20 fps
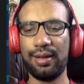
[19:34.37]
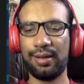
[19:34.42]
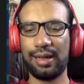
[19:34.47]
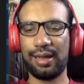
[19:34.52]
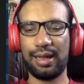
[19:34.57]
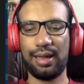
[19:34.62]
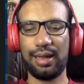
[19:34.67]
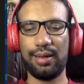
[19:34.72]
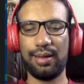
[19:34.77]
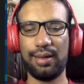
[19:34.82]

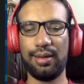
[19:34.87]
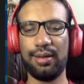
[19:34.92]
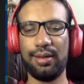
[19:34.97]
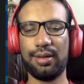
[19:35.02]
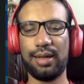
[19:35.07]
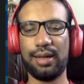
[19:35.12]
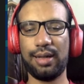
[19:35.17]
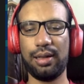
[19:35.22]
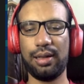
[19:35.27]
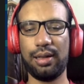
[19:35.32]
scale
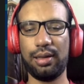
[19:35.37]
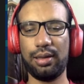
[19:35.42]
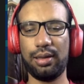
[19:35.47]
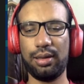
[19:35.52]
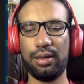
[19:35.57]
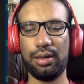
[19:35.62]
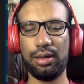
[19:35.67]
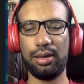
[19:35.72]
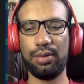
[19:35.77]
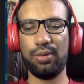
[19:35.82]
inside
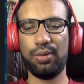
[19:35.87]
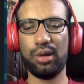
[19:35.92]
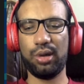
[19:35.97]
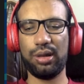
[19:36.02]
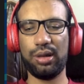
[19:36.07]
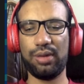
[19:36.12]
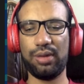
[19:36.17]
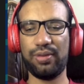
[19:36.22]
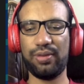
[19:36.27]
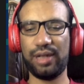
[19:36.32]
the
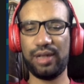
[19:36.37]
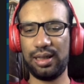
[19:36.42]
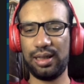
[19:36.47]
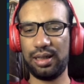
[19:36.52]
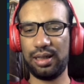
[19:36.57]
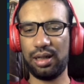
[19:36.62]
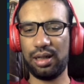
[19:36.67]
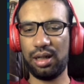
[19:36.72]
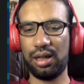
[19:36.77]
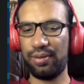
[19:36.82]

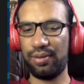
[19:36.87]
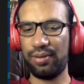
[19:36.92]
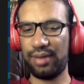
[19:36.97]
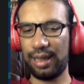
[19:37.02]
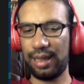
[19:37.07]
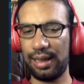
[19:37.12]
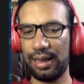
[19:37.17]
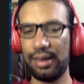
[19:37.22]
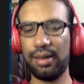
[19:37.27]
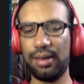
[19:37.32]
modifier of
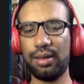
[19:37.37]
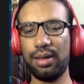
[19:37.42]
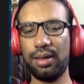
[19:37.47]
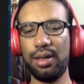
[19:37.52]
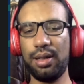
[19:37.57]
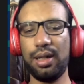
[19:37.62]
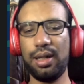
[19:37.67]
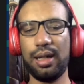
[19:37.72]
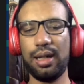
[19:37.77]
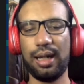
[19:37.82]
size
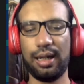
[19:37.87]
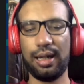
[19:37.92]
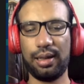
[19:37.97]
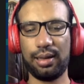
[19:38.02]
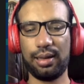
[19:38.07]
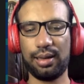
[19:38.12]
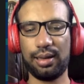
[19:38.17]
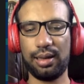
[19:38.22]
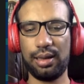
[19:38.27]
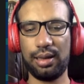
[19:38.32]
and
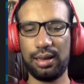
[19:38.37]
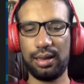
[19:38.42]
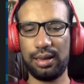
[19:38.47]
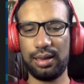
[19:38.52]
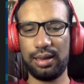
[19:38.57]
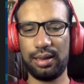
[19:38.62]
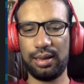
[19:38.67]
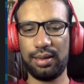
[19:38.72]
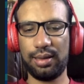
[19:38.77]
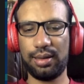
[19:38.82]
color
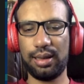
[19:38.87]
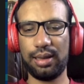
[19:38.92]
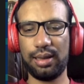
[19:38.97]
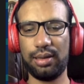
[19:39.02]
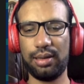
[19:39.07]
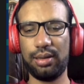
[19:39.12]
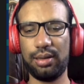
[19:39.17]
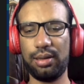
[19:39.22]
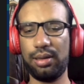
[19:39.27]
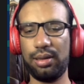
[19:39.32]

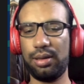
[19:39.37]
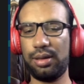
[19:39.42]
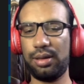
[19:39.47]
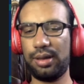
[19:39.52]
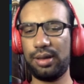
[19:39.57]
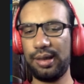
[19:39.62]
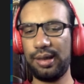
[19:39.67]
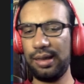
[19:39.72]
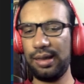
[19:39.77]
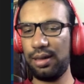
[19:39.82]
inside the
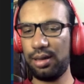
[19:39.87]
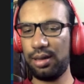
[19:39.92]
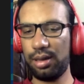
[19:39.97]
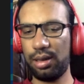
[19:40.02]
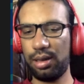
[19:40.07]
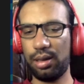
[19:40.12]
tint.